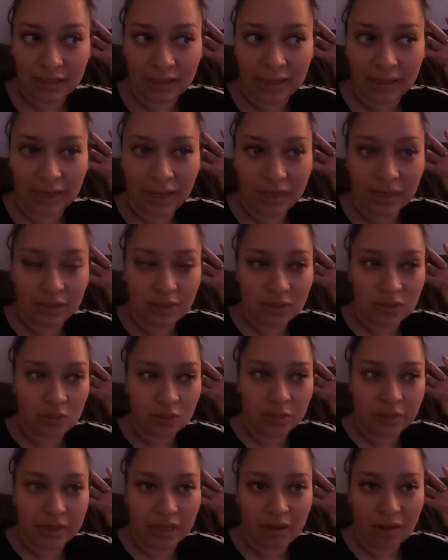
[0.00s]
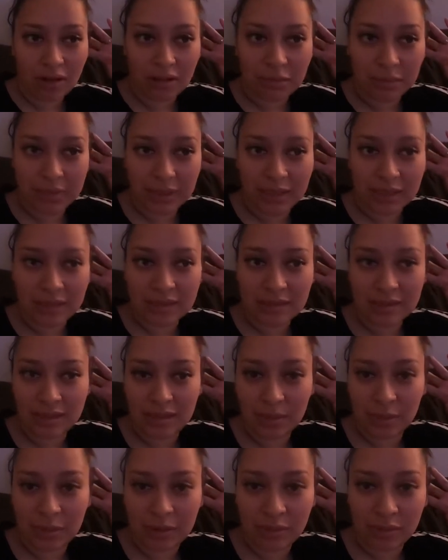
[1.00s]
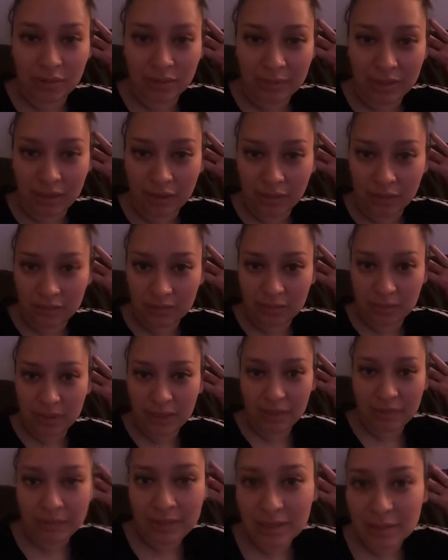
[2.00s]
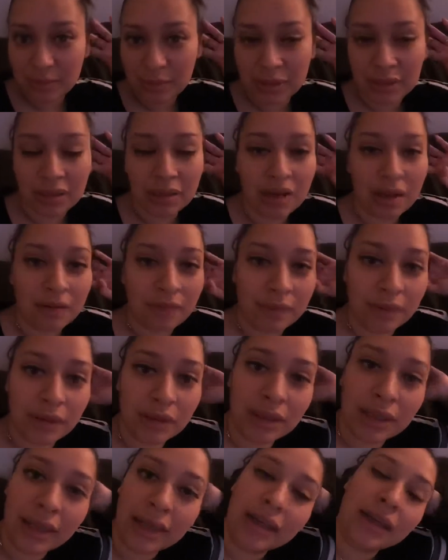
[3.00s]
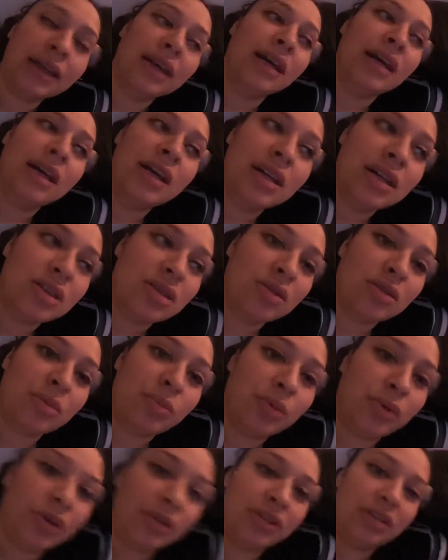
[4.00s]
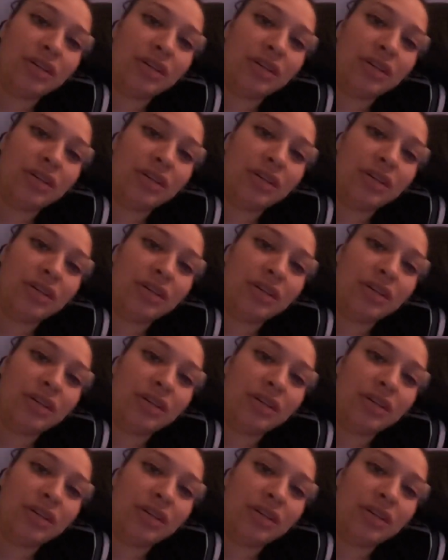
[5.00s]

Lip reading: Like, I do recall being sleepy with my other babies, but never, like, to the point.